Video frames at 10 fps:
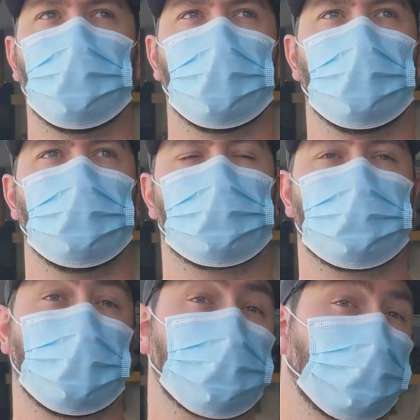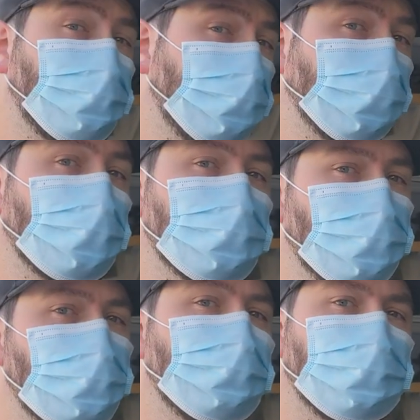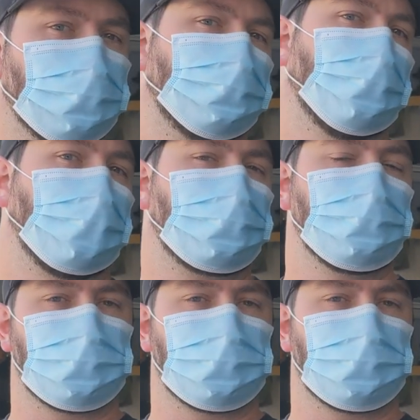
is essentially fully tunable from factory.